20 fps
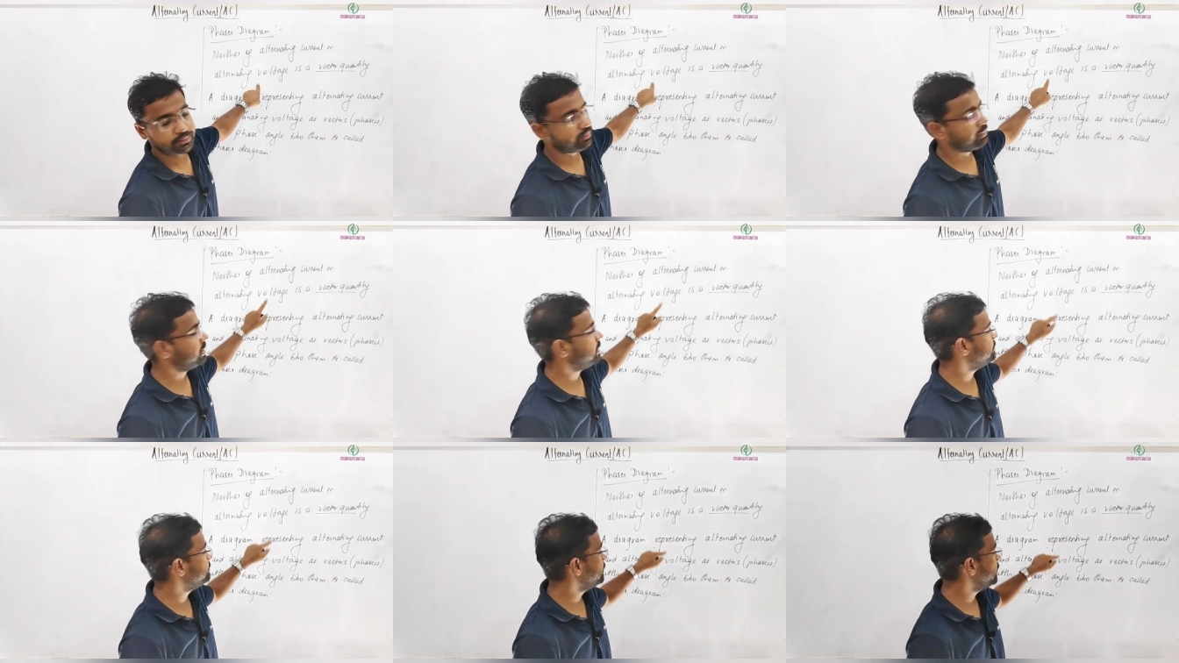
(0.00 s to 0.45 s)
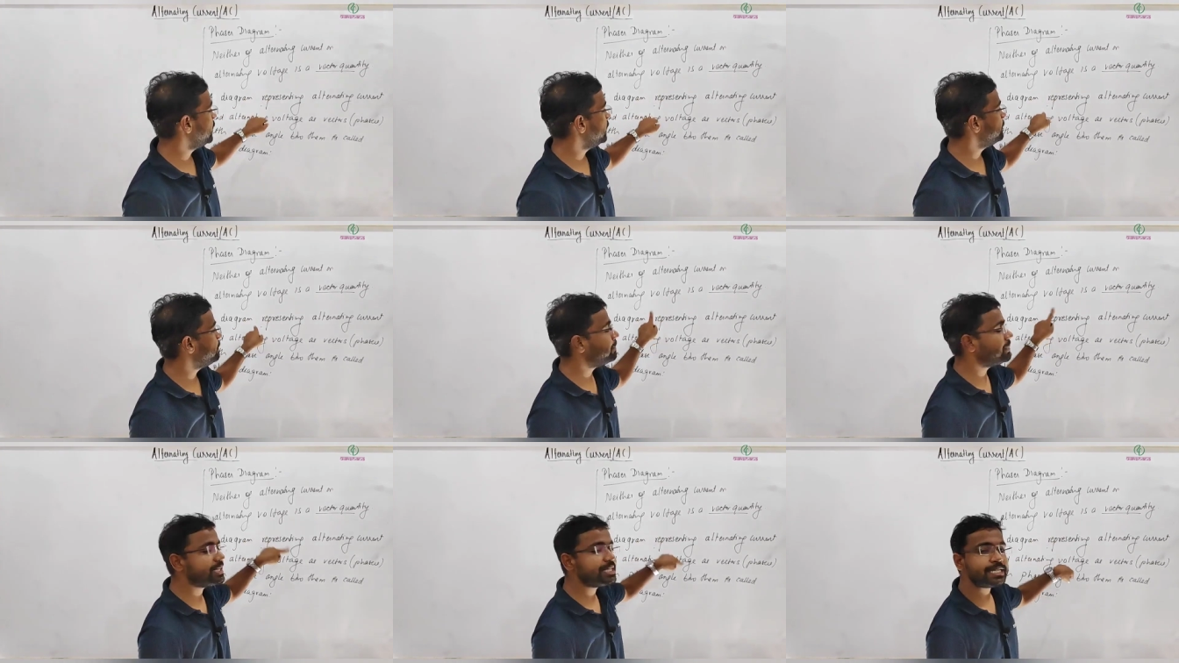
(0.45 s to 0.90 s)
but we
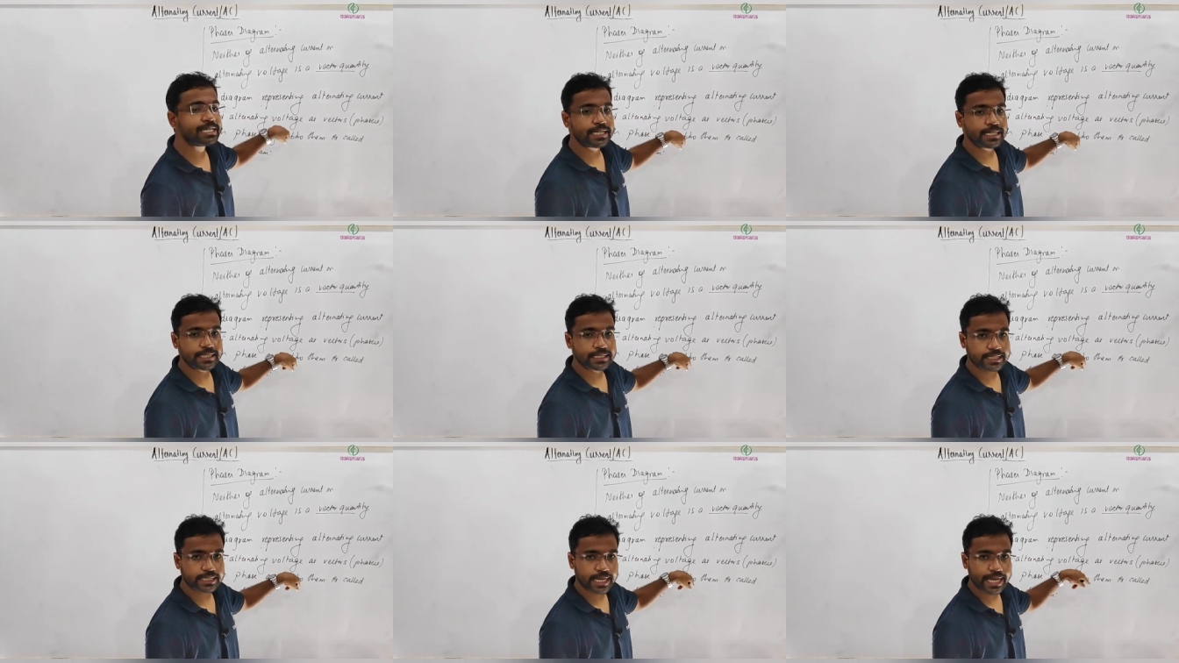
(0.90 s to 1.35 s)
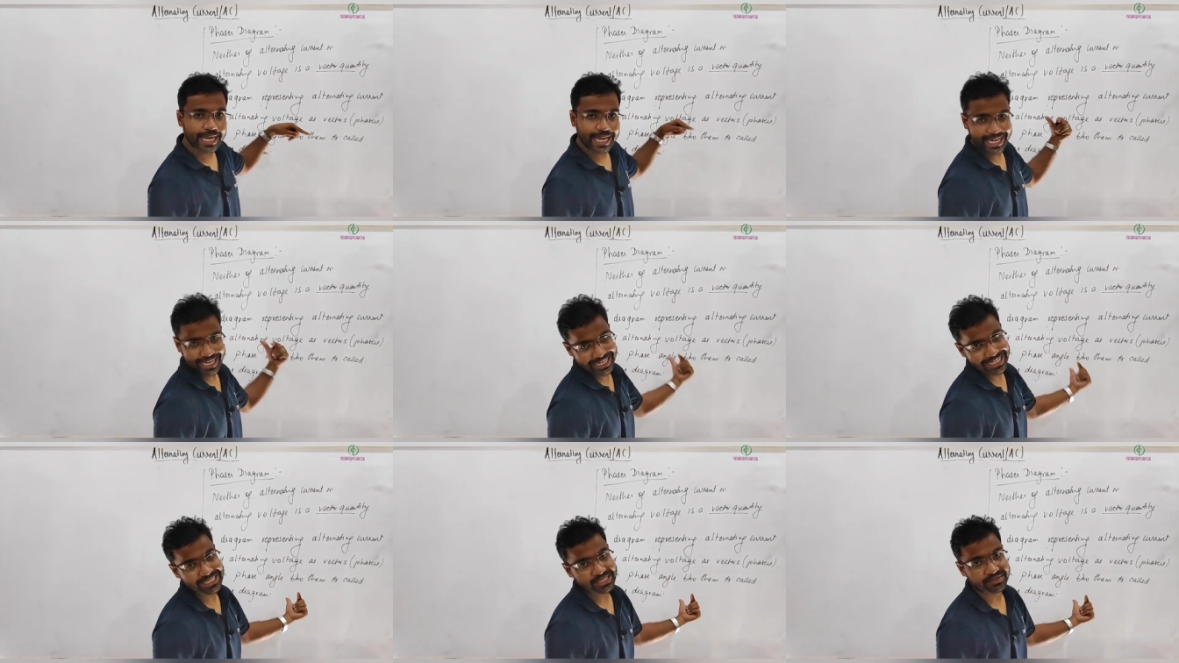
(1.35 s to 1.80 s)
represent
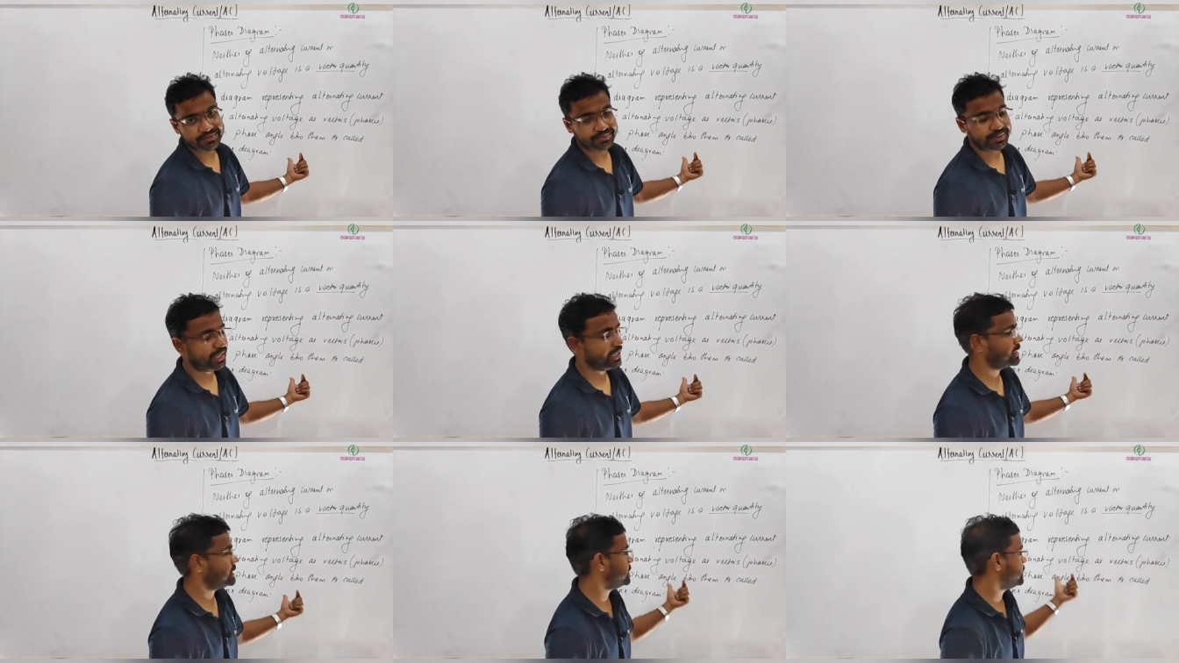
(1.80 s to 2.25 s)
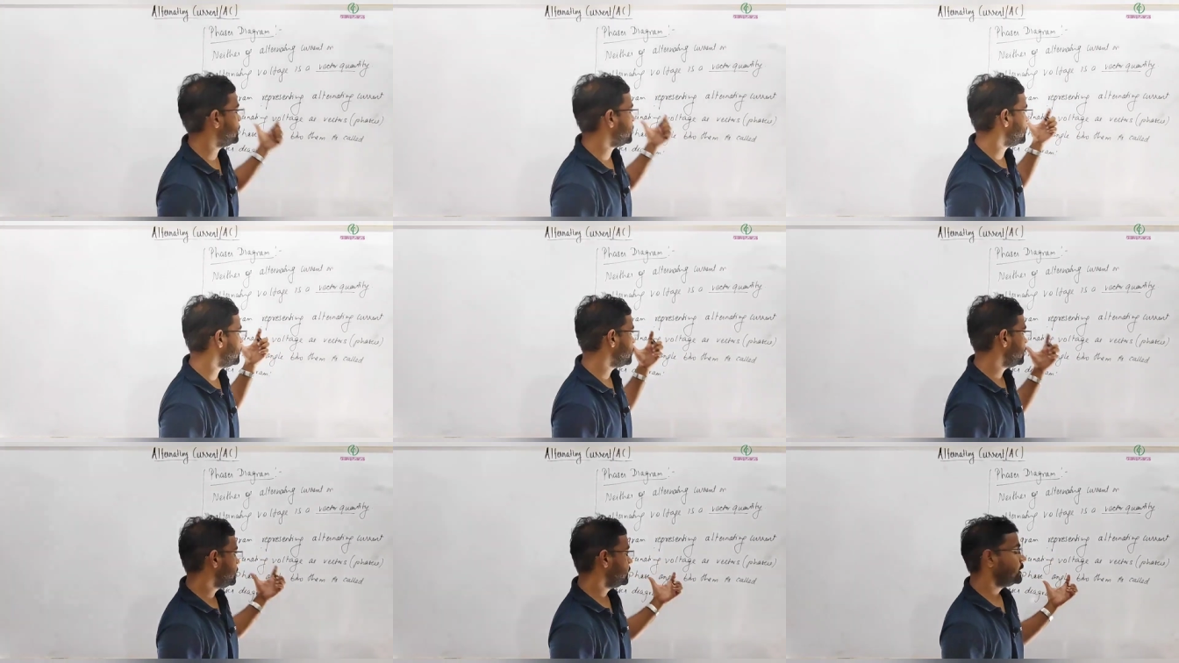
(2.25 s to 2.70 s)
as vector